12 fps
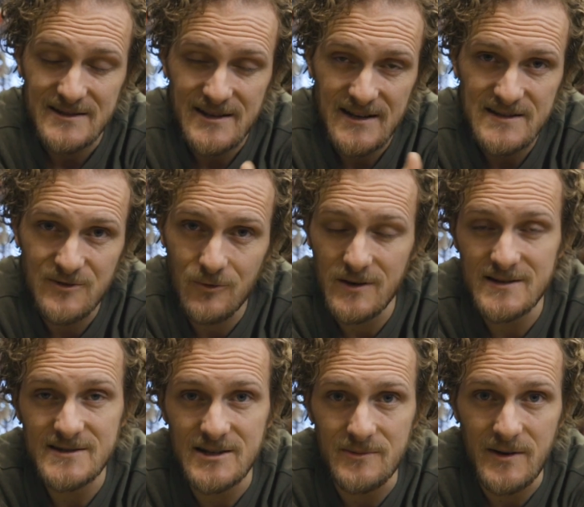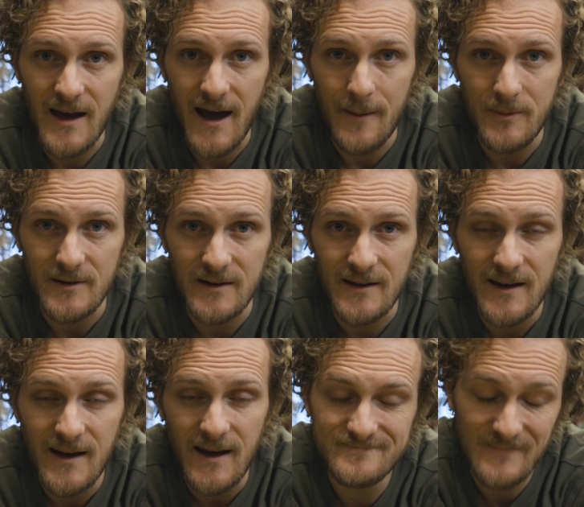dates of when it's going to be happening,
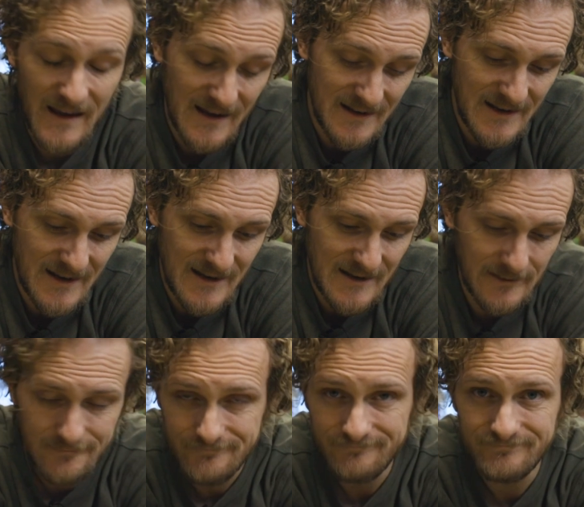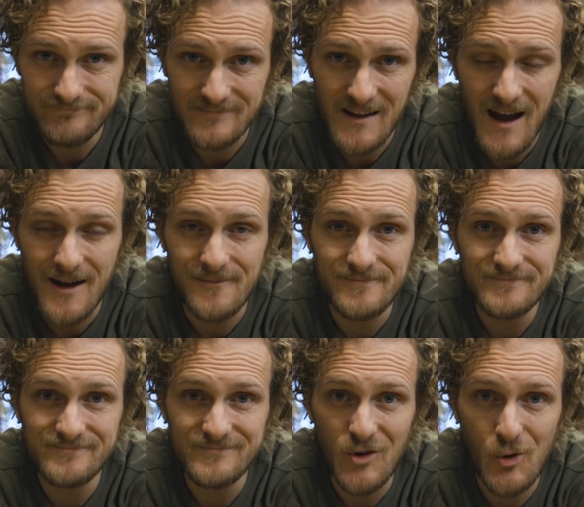and yeah,
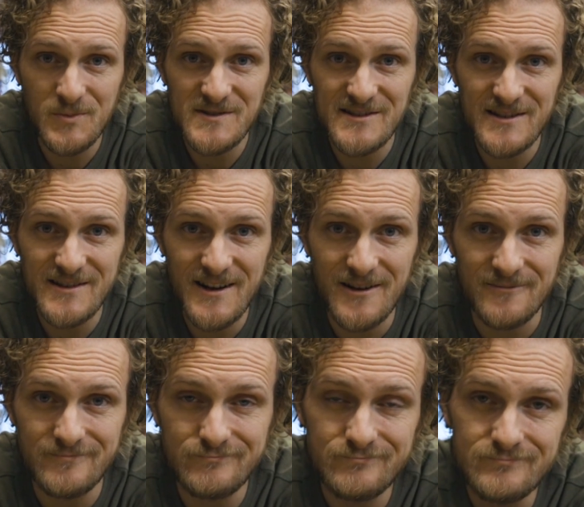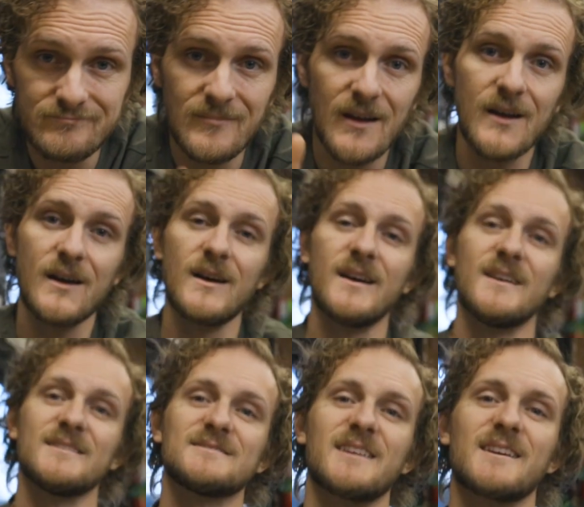hope to see you there.
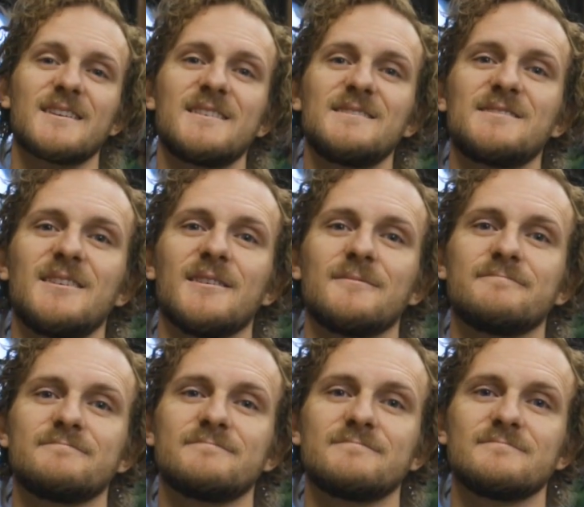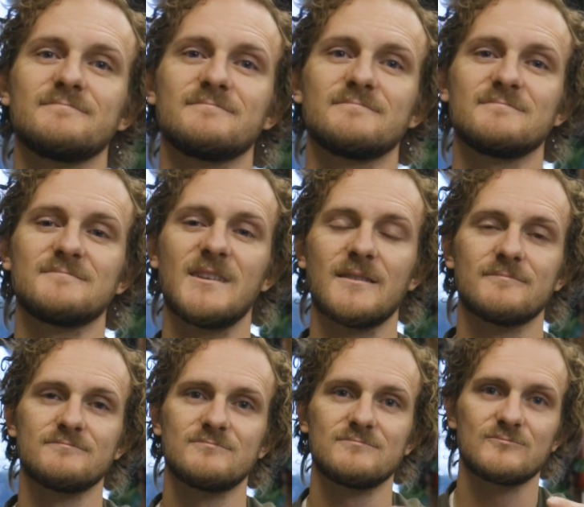Take it easy. Yeah,
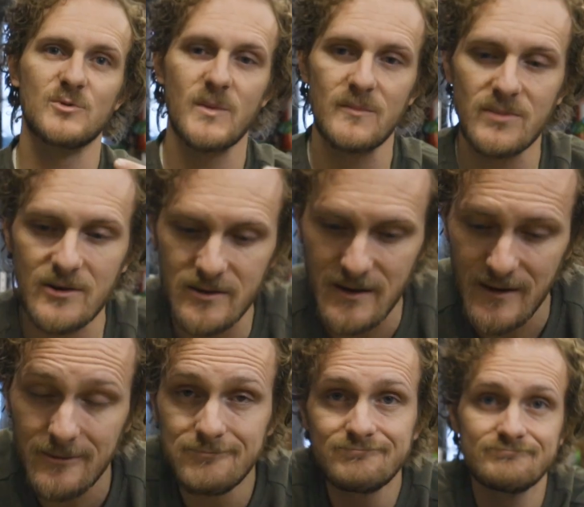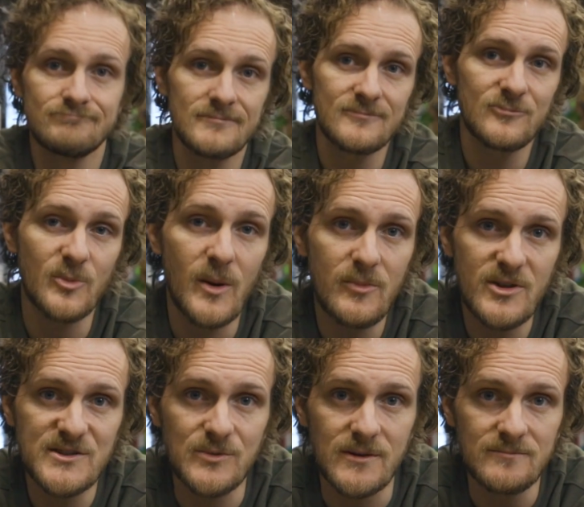remember
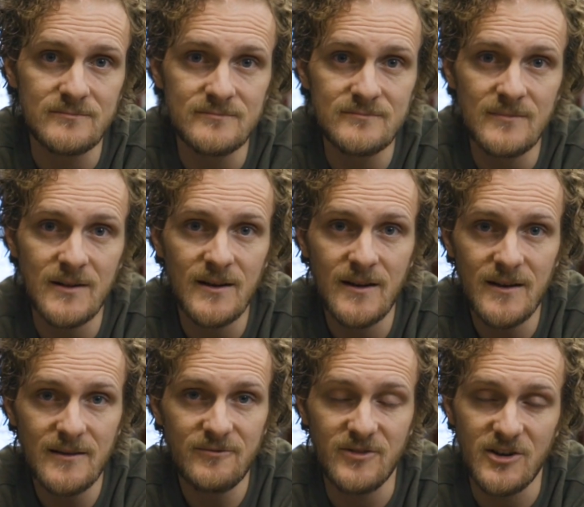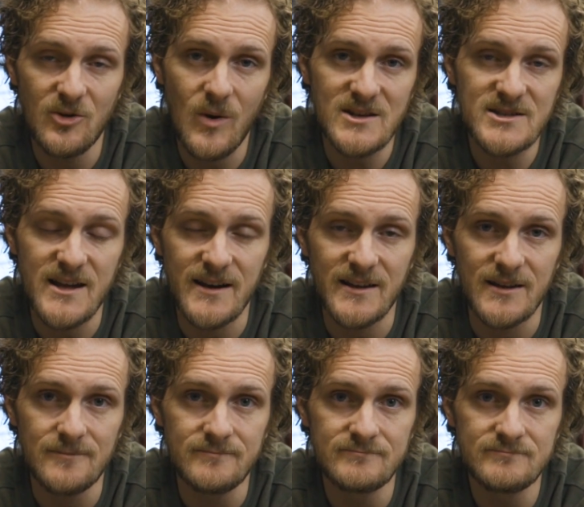this one if you need to watch that
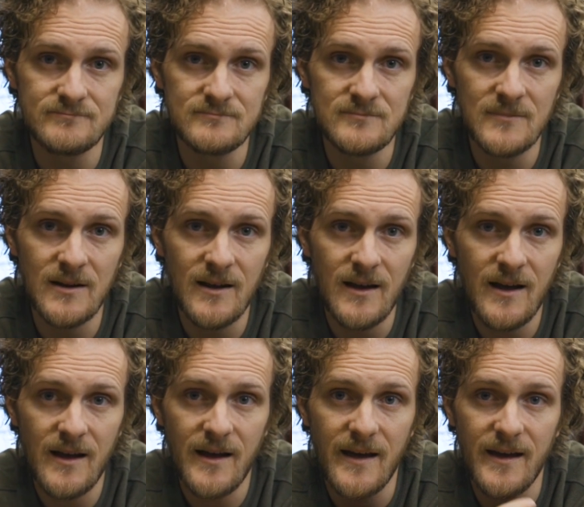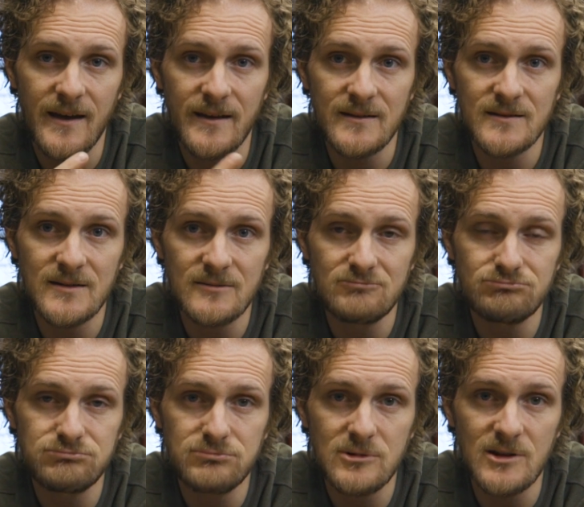again, and
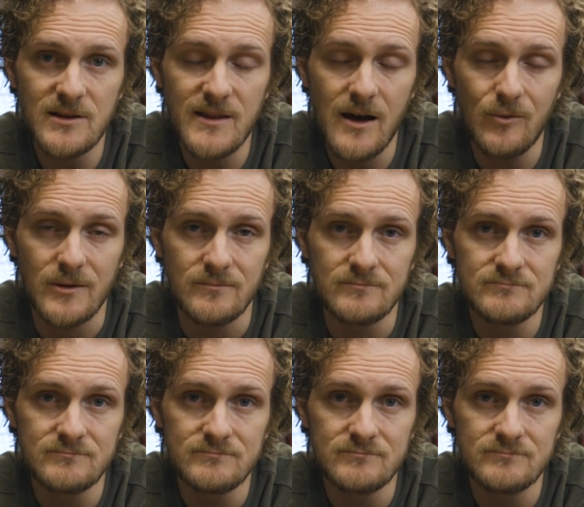click that one.